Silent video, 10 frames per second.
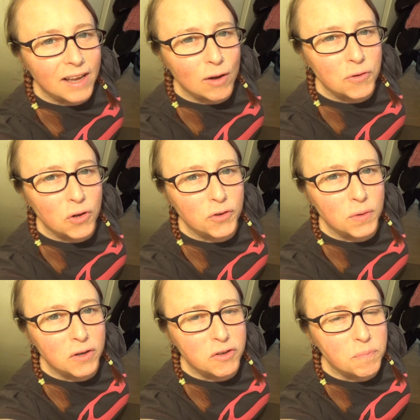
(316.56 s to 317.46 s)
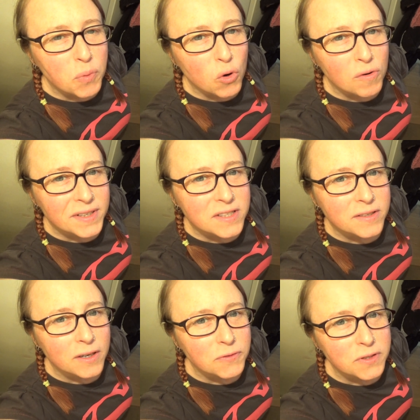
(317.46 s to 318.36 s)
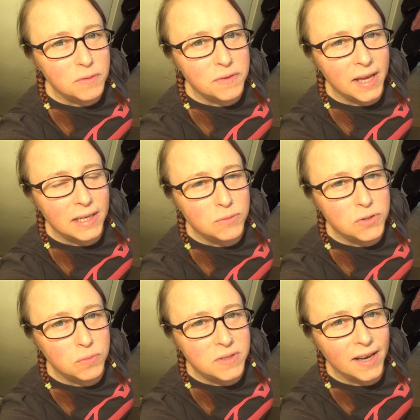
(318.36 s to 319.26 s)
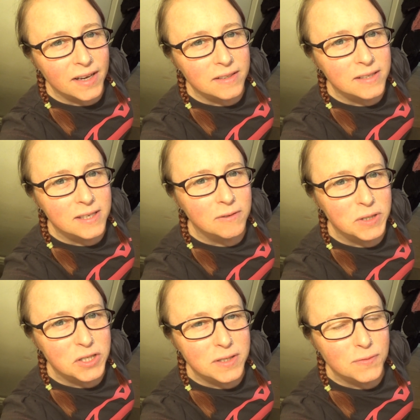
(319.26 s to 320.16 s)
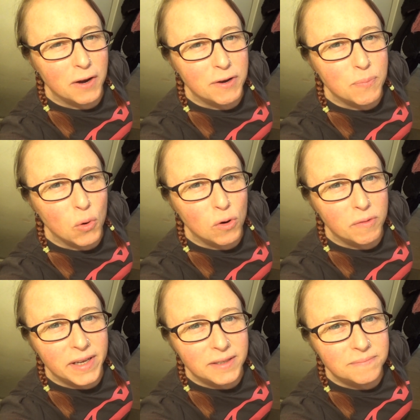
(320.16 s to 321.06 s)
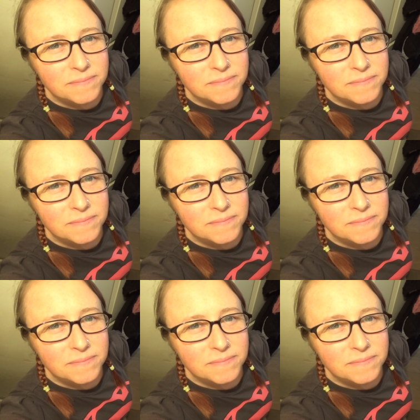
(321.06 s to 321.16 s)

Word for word: now I've got to do a load of boring stuff to do with council tax which is very boring